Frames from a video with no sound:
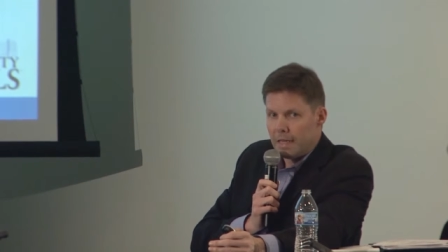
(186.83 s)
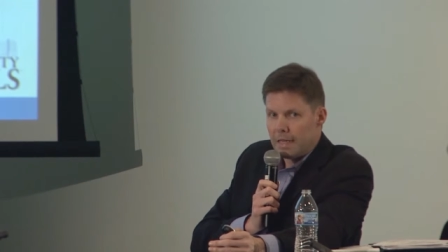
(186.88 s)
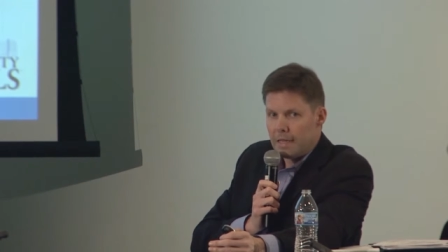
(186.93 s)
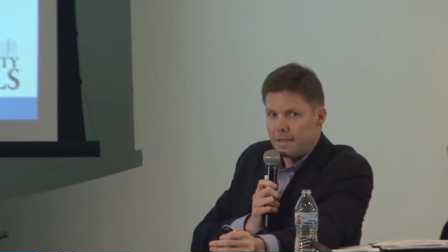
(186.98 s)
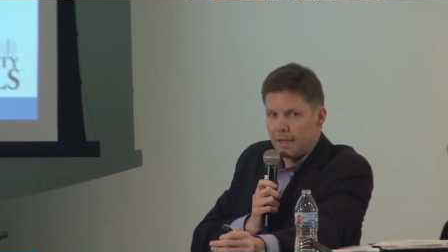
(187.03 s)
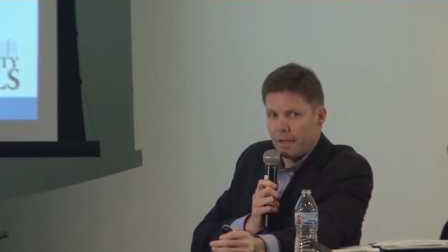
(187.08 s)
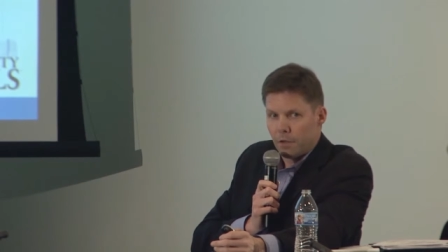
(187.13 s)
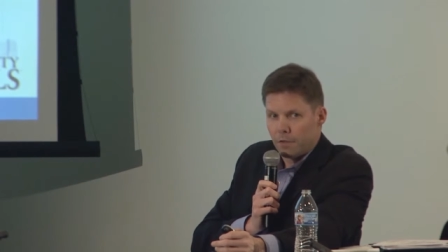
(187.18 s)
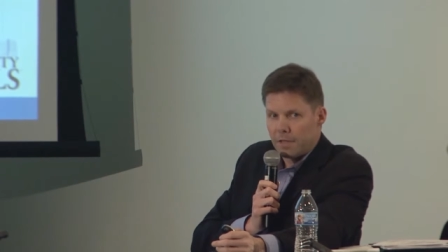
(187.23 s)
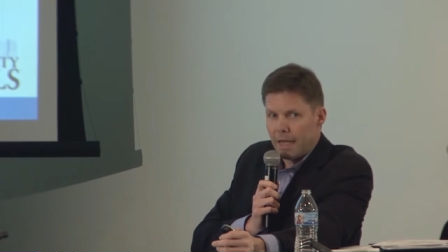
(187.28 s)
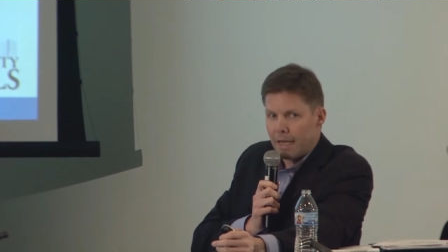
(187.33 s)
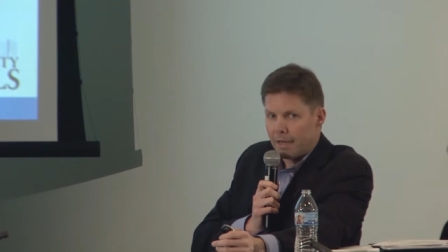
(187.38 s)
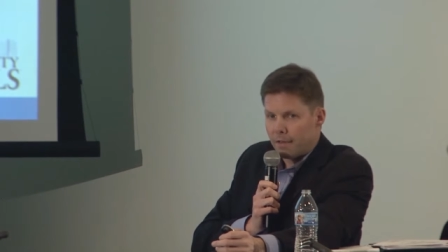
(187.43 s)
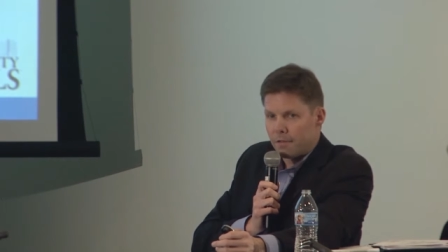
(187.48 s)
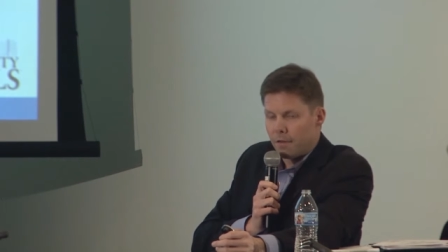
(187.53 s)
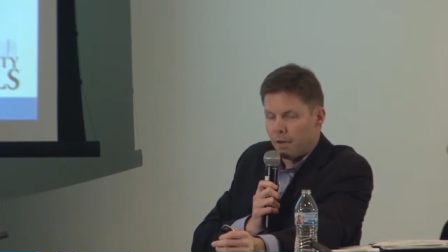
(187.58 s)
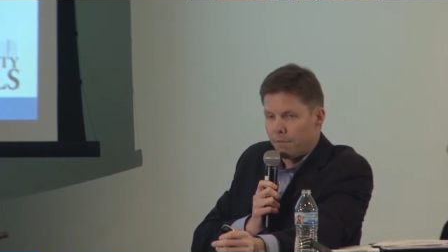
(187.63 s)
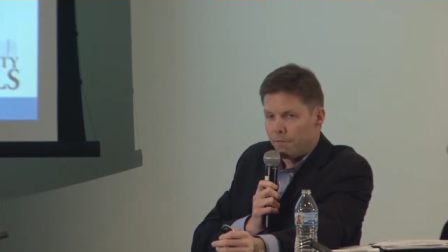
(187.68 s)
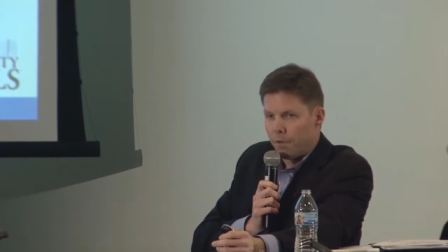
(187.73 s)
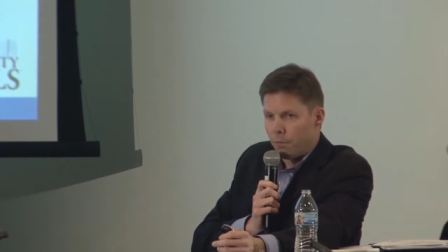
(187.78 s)
detailed tax
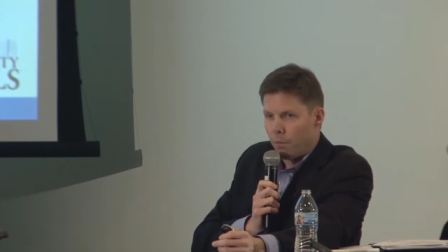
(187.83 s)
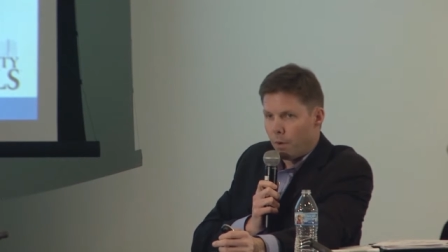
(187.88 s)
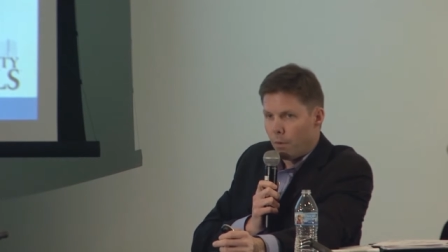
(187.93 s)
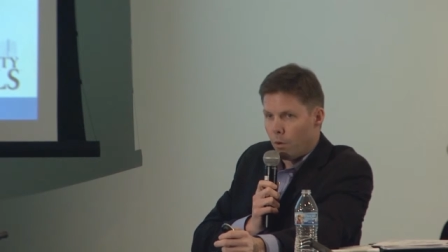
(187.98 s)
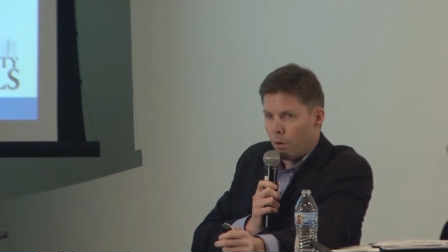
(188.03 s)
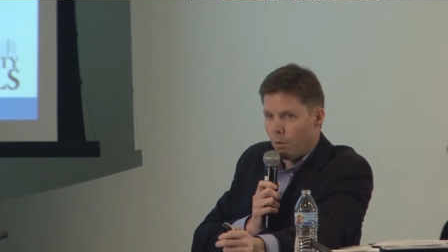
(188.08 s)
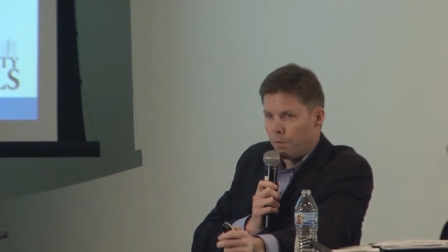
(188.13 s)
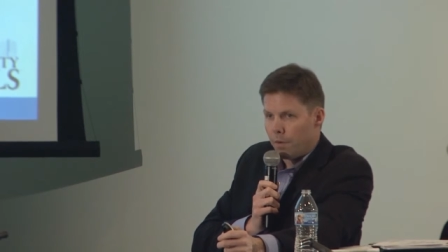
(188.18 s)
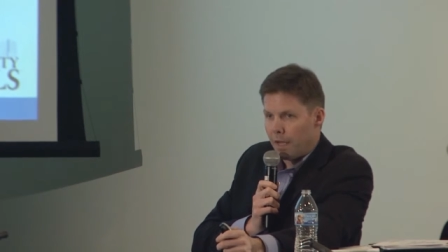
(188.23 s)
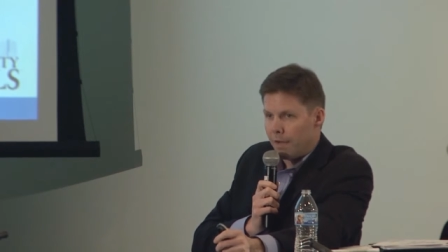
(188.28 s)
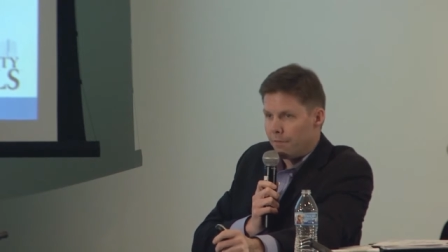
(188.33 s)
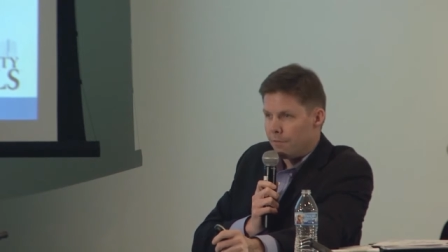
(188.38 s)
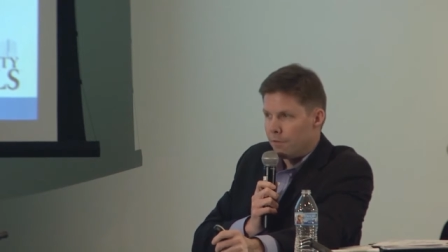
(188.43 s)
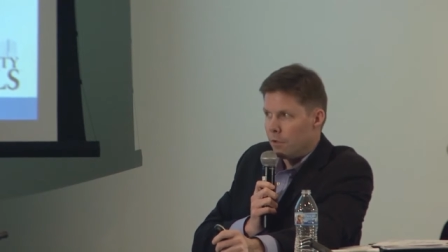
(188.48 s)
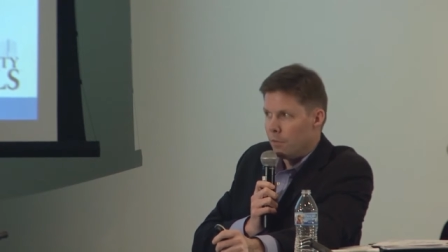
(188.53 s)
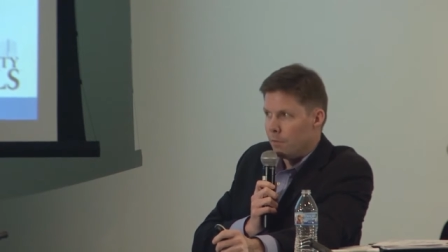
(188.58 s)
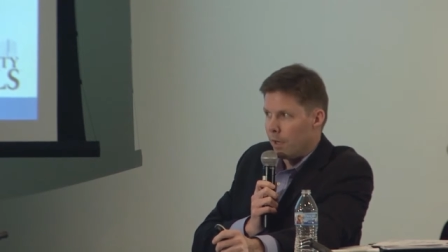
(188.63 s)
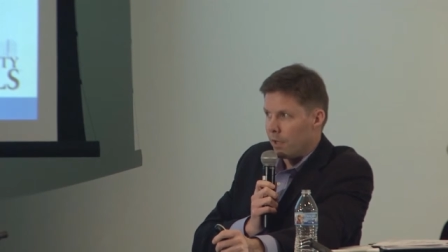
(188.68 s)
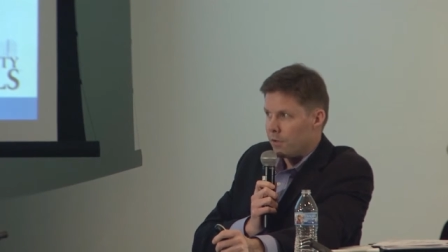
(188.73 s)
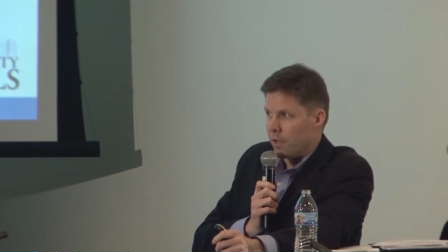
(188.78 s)
stuff that we won't dive
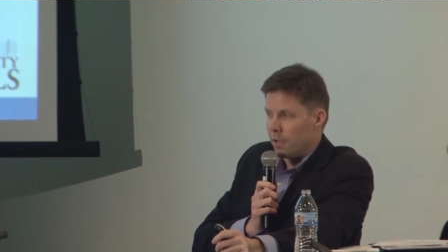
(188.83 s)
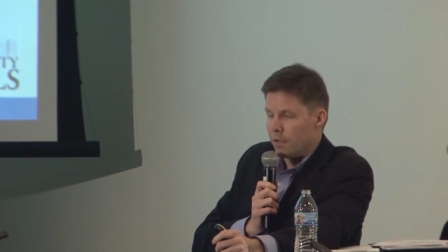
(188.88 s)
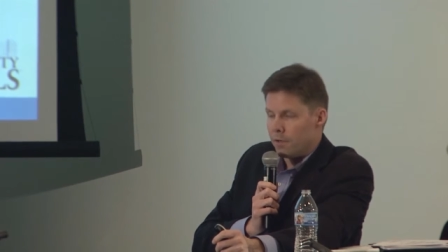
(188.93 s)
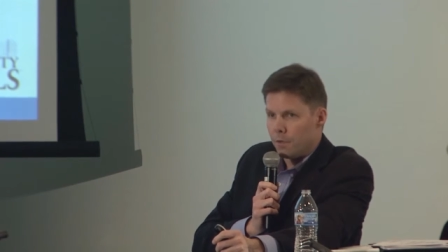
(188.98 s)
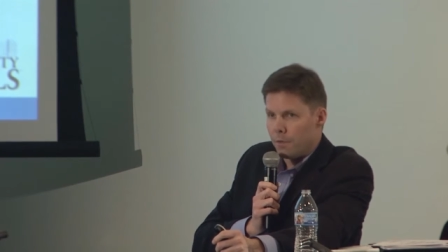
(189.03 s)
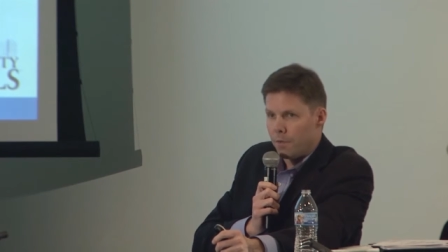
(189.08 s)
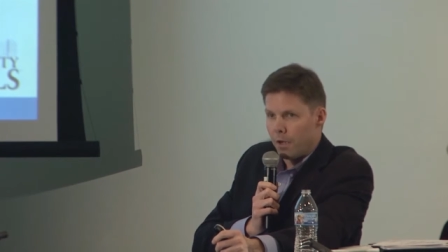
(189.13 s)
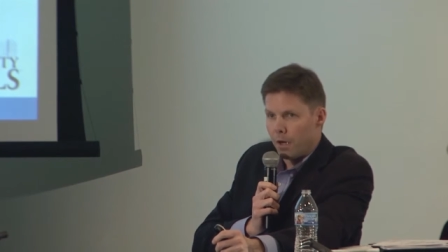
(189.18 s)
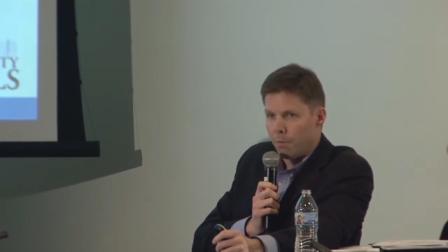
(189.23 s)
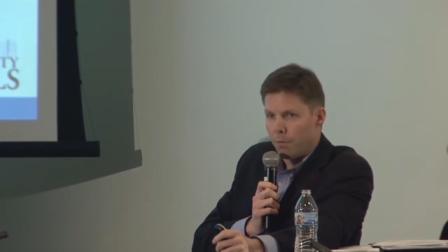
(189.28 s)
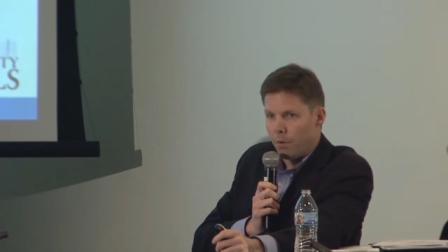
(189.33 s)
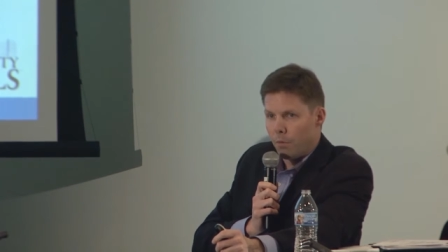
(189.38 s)
too much into there,